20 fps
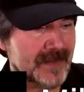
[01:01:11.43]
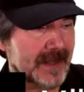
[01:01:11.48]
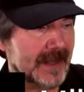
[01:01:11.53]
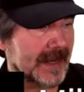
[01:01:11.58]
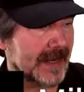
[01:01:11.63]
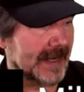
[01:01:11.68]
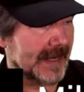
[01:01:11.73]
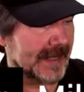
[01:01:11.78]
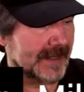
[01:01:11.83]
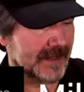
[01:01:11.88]

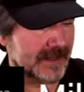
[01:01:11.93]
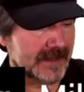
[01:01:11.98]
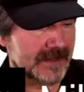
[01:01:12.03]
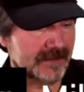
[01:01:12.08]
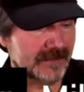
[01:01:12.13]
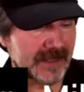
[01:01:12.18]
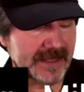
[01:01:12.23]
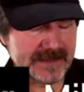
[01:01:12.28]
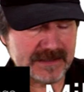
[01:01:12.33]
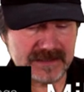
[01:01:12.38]
and the
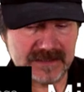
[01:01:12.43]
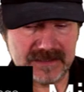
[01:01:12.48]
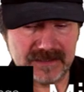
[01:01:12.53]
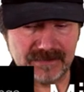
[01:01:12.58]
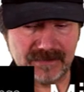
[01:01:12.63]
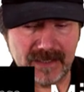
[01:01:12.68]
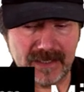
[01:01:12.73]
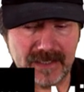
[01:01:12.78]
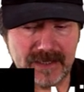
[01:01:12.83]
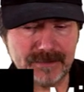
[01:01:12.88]
devices
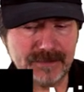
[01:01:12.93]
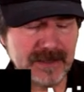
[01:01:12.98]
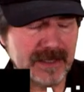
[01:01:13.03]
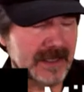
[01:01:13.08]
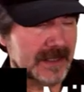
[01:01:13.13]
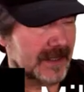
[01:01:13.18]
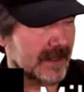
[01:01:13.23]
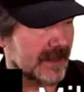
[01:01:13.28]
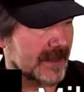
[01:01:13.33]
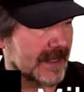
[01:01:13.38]
developed
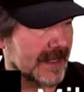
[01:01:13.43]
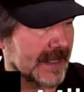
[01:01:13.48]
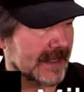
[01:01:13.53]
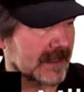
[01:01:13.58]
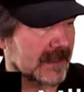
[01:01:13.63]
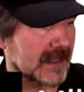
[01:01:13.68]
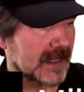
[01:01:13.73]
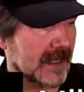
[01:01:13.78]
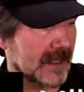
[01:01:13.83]
that uh,